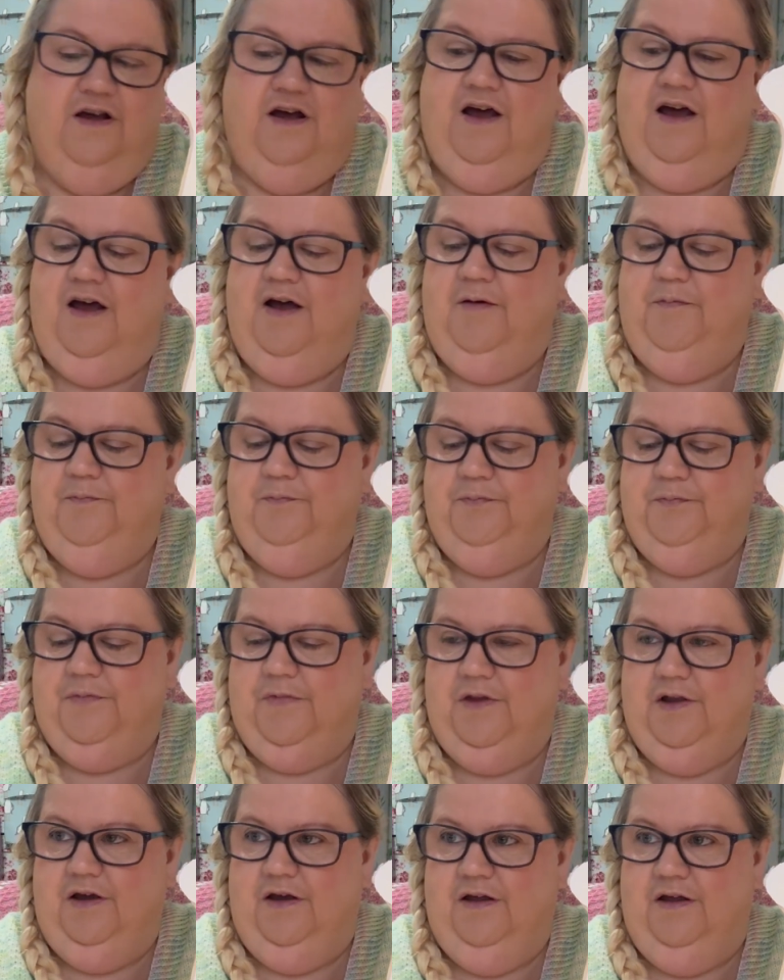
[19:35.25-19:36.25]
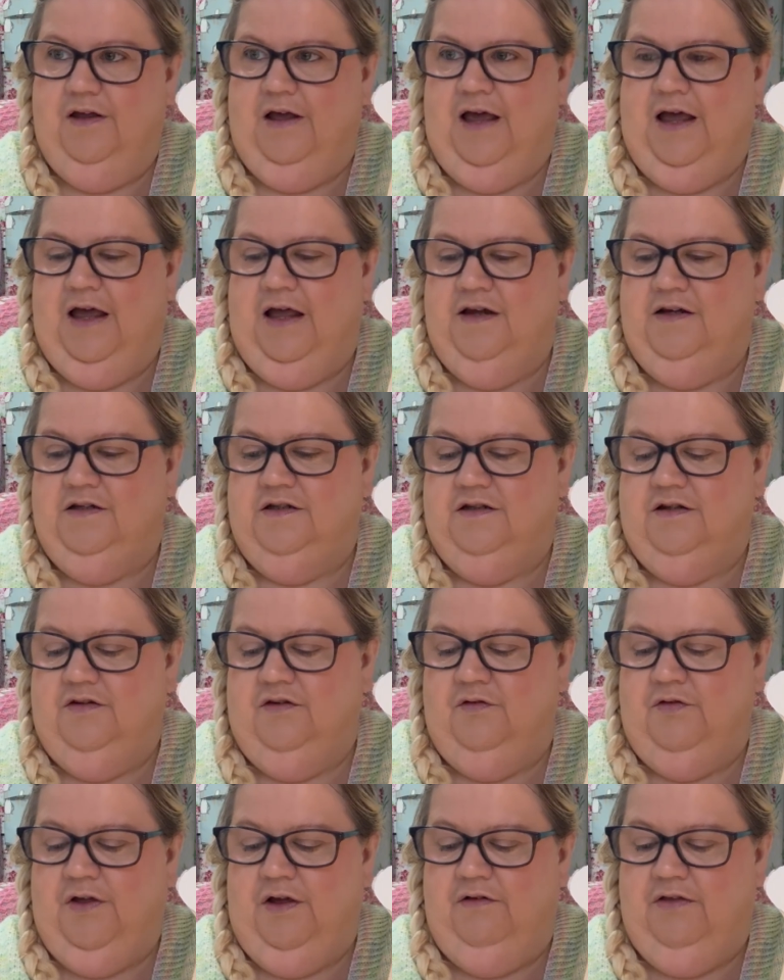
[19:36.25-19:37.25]
And
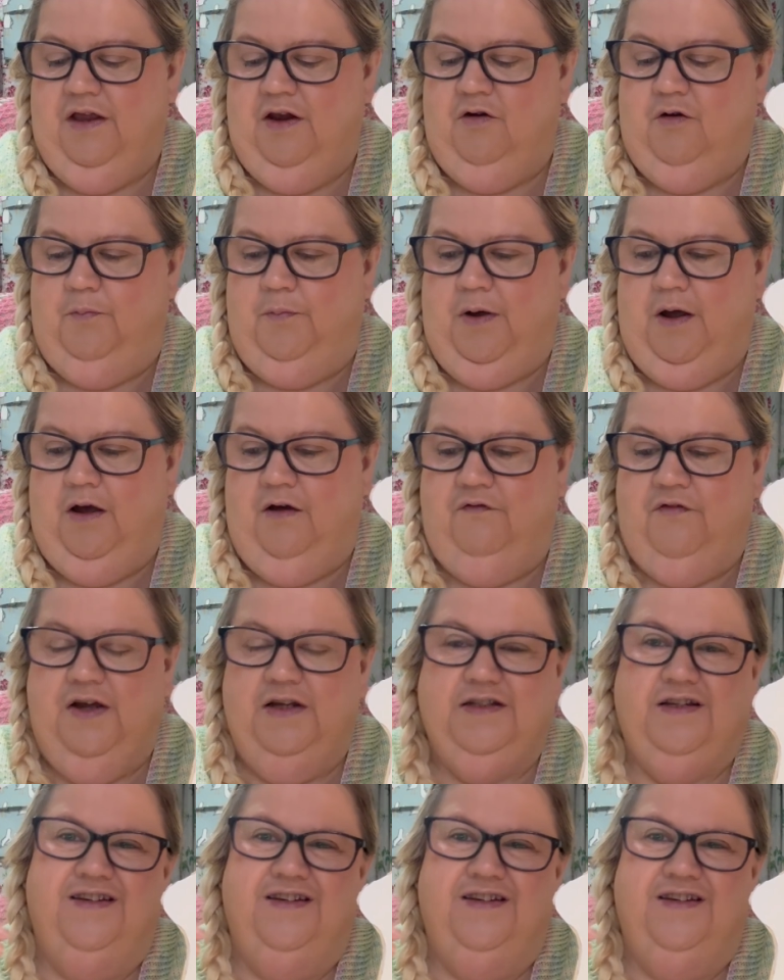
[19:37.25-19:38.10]
although they're not perfect,